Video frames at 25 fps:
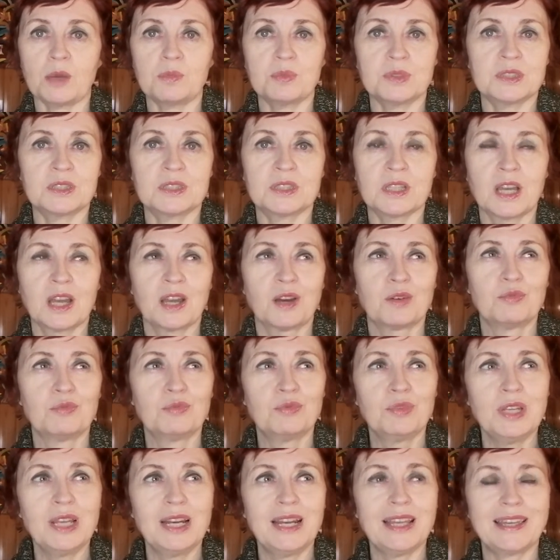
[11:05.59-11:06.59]
I was
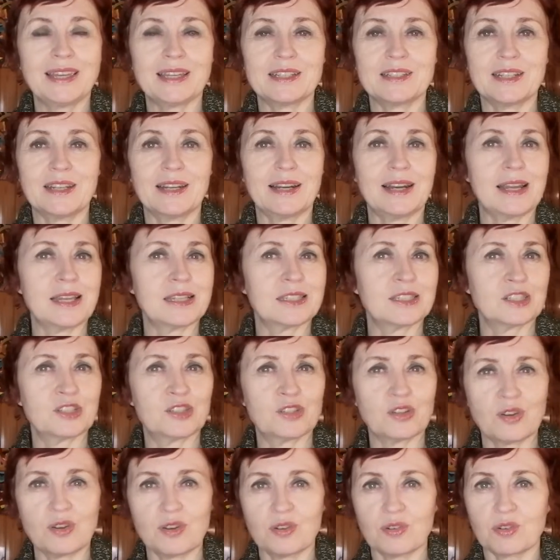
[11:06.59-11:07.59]
really getting less
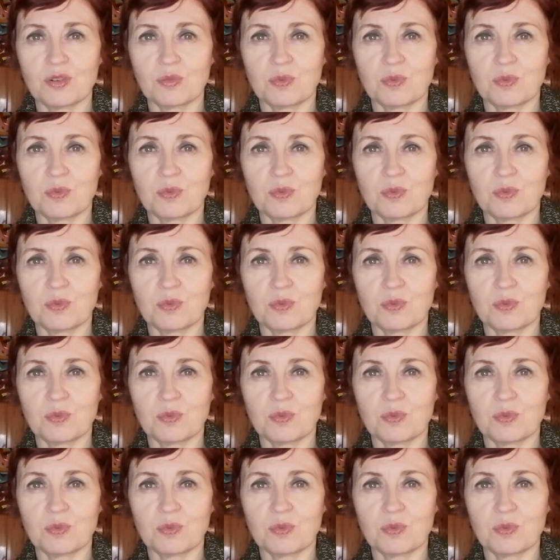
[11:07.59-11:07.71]
done,